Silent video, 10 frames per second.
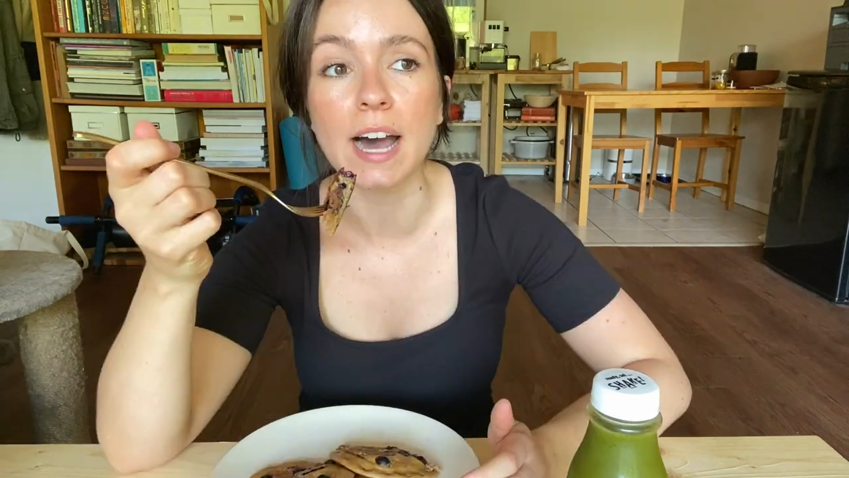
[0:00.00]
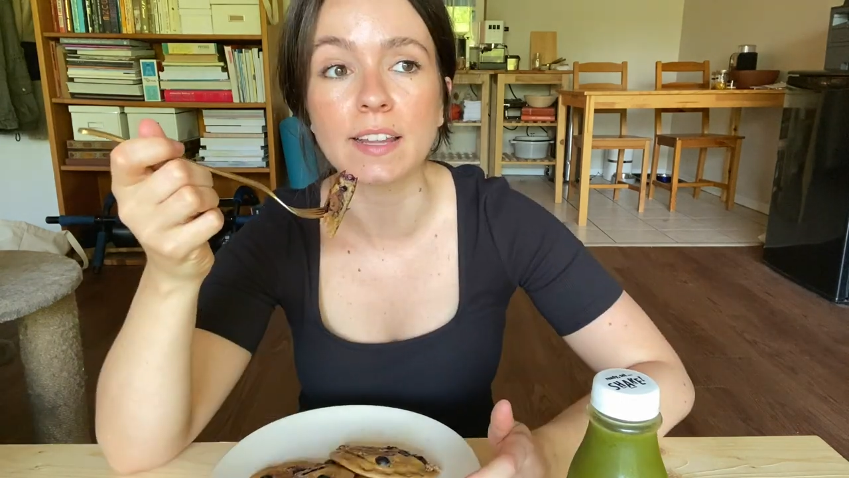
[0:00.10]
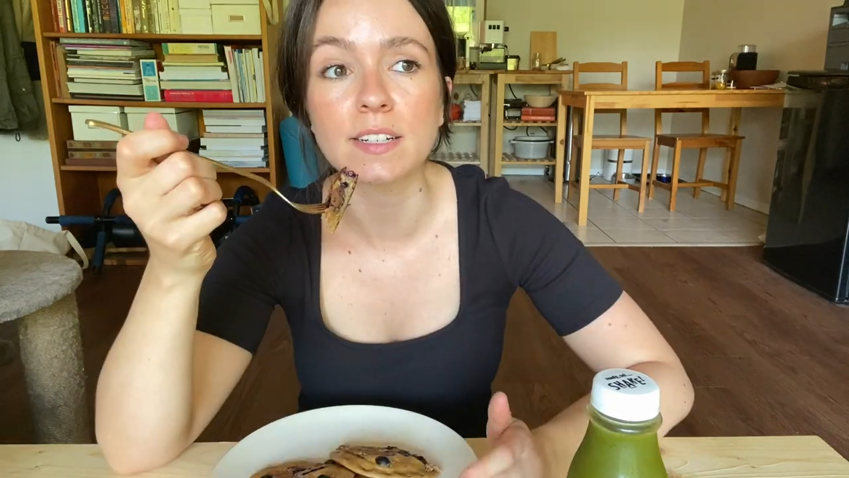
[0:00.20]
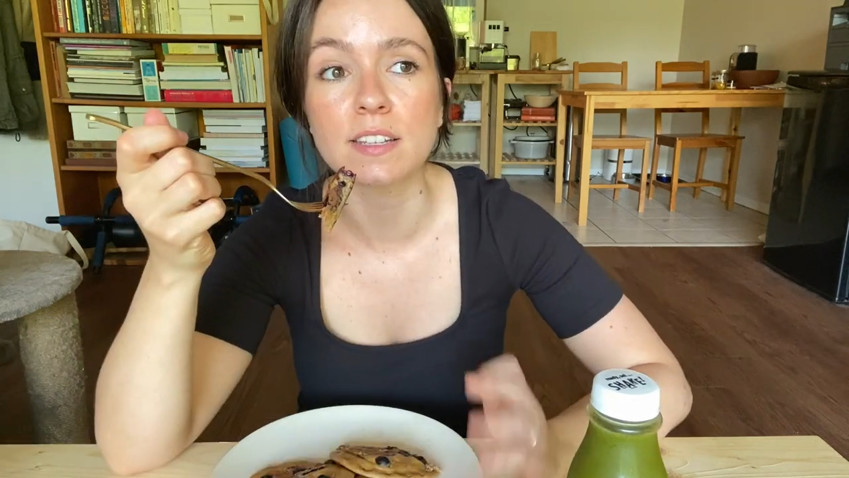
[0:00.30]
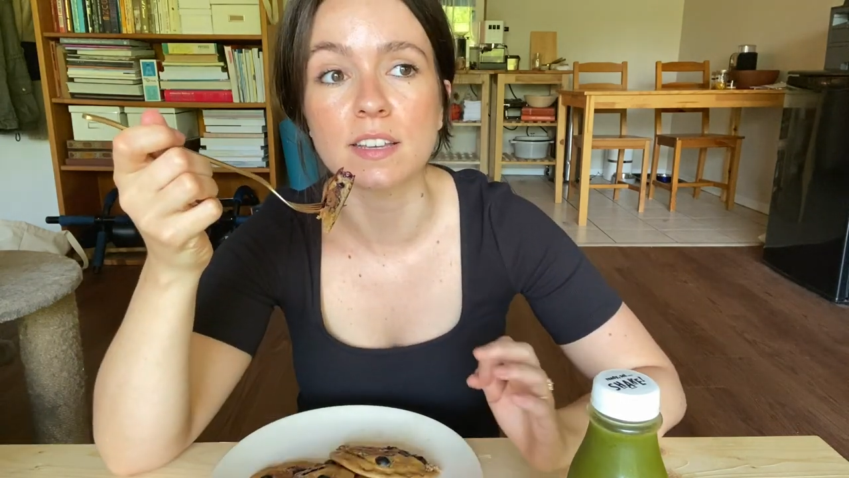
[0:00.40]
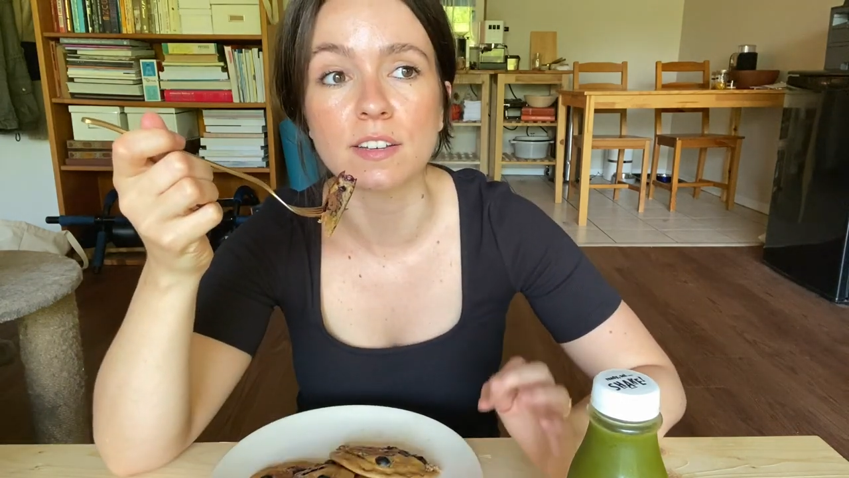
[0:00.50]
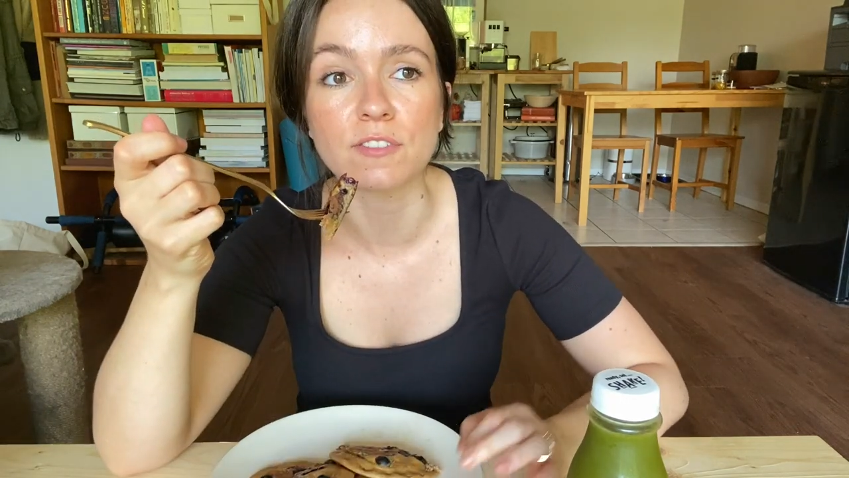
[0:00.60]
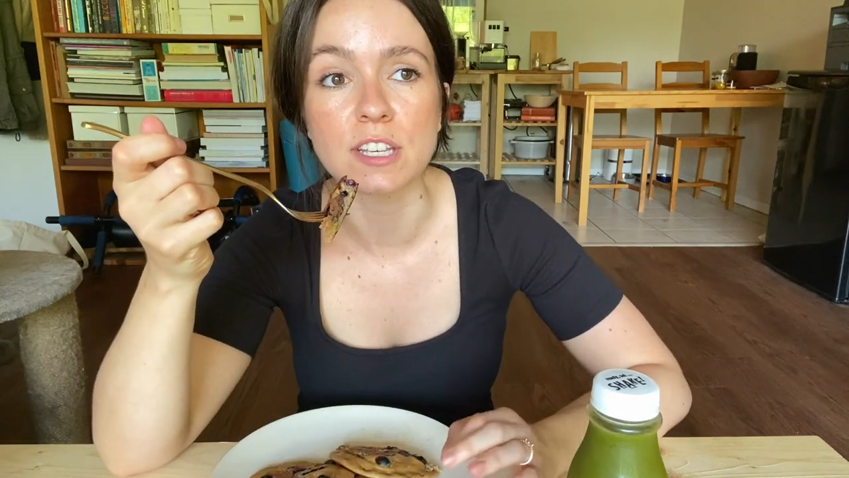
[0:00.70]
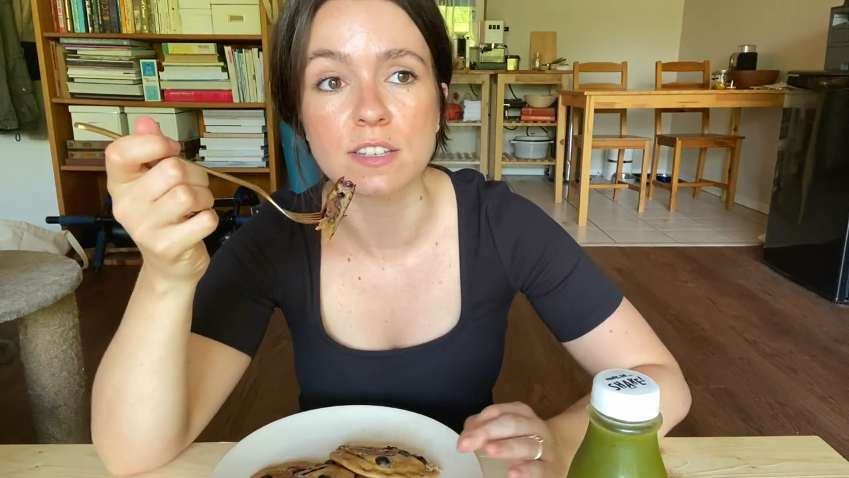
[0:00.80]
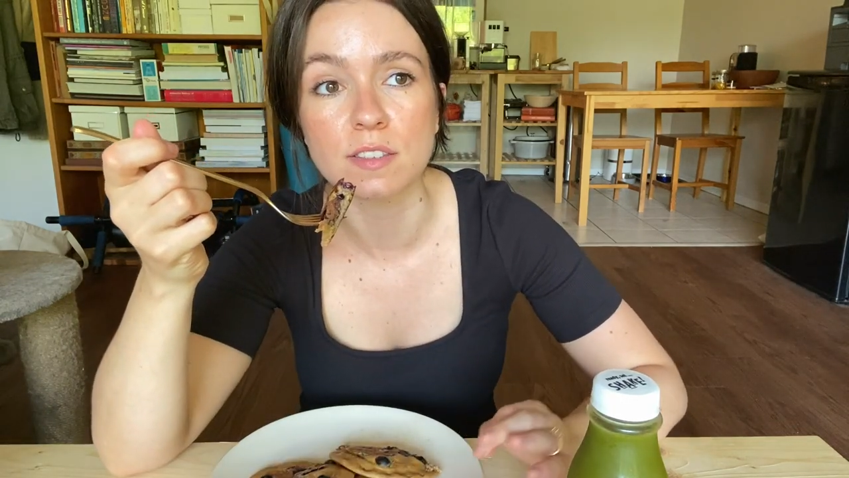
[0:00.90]
I like to think of
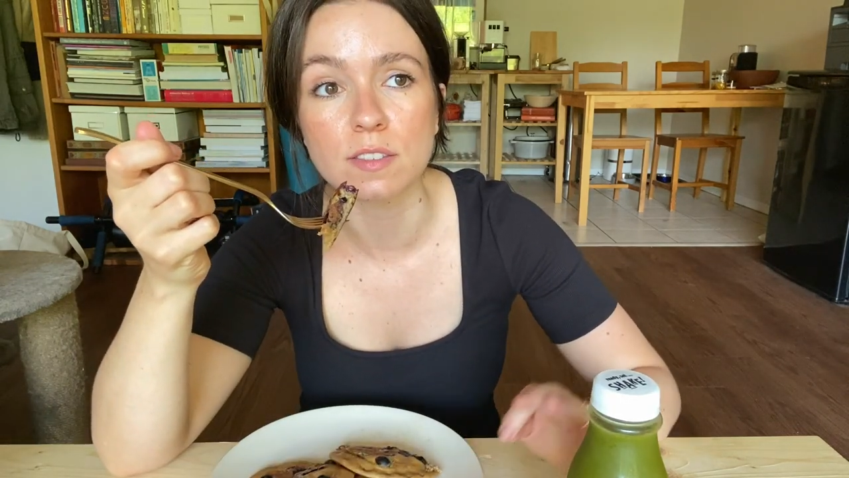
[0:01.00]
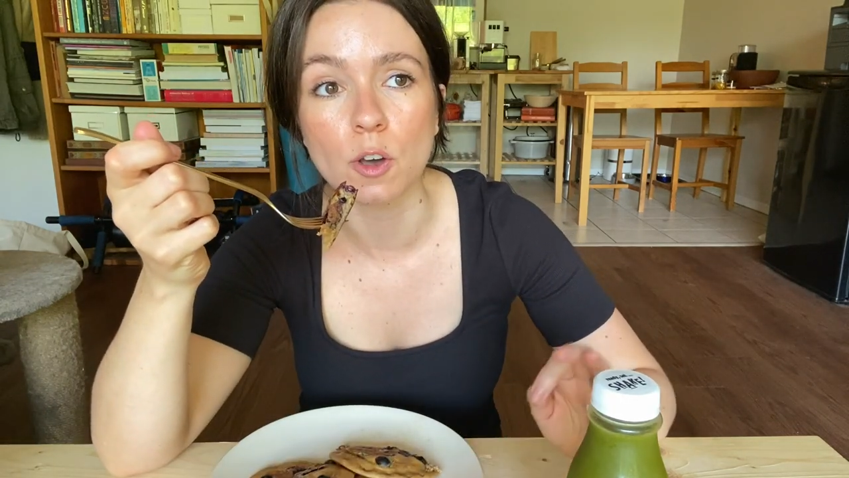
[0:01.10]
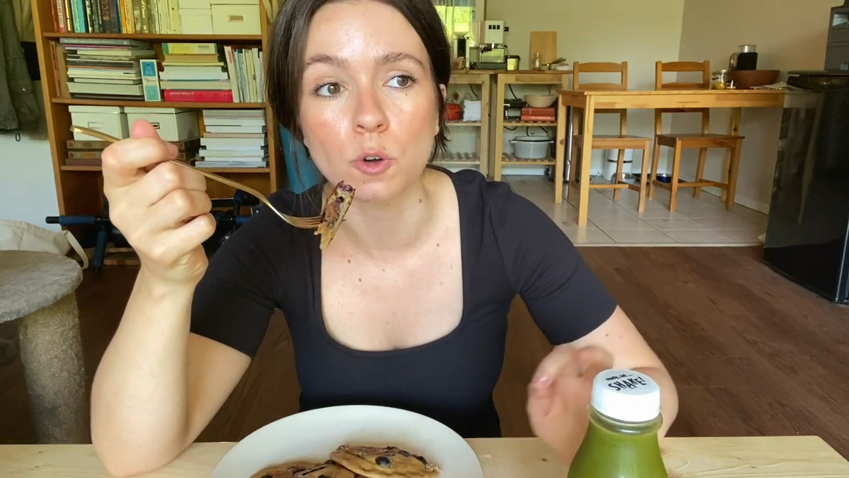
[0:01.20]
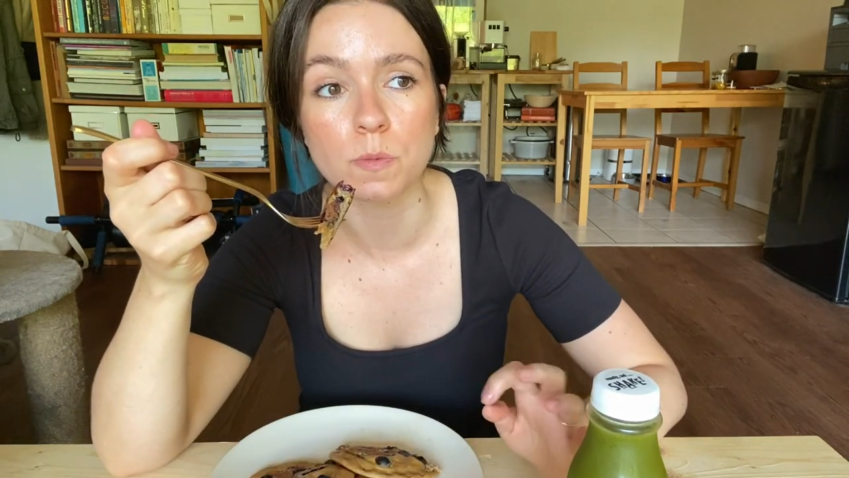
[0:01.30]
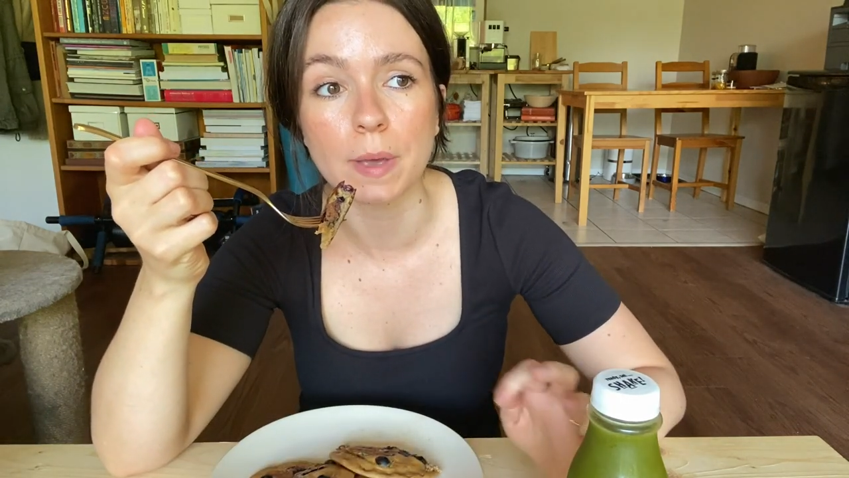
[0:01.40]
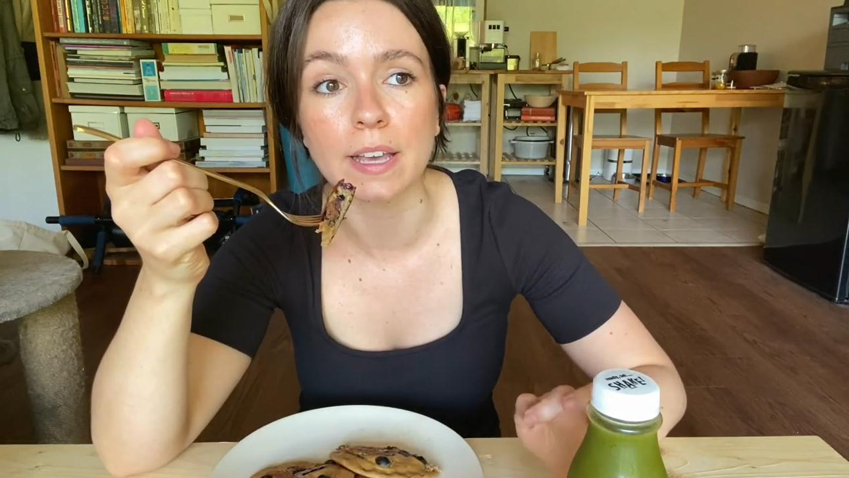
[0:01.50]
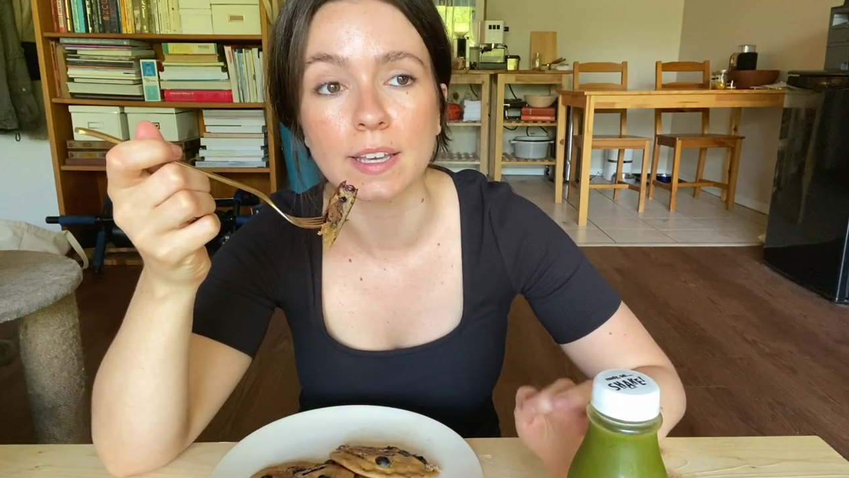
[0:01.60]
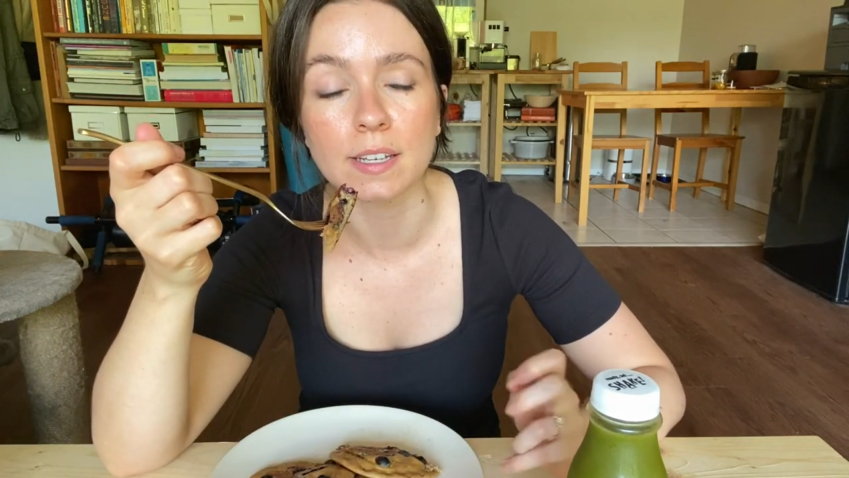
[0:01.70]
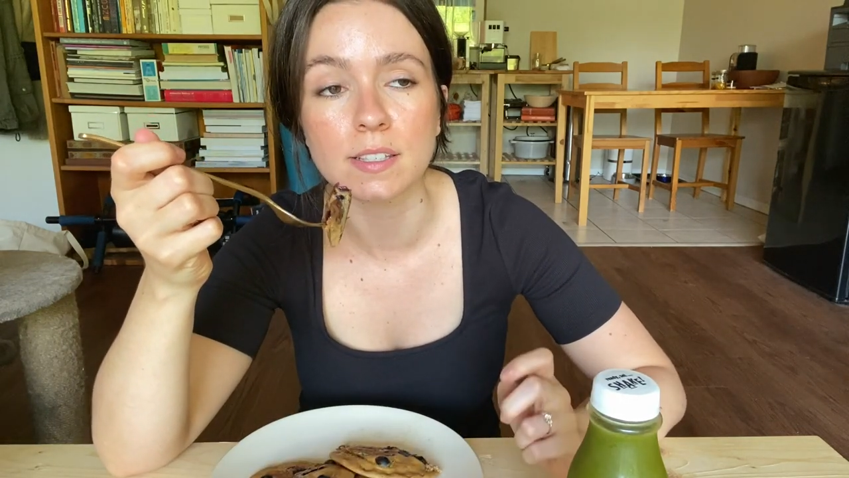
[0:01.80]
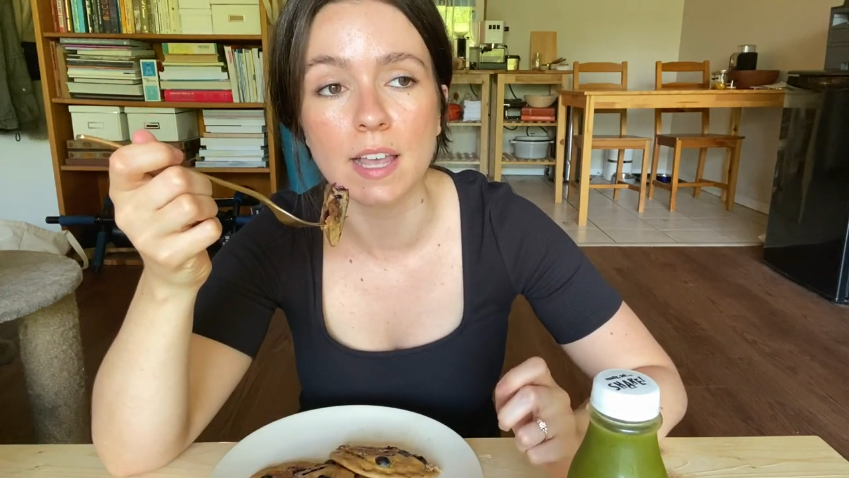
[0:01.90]
these oat
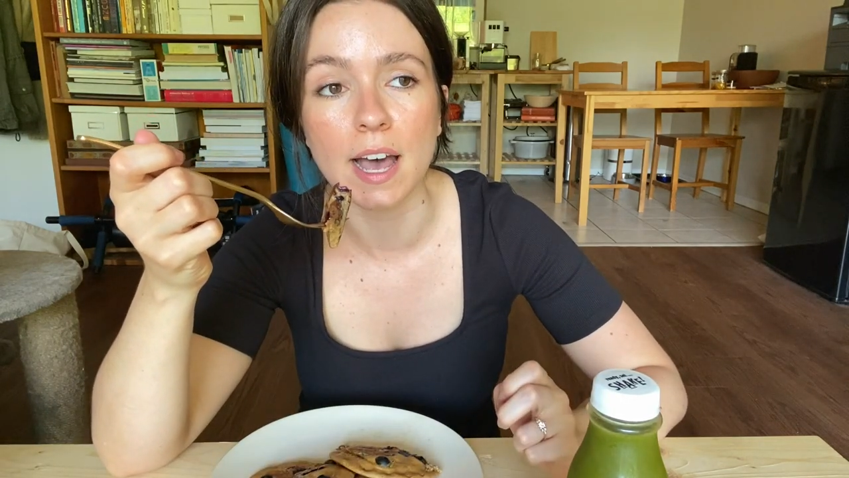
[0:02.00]
pancakes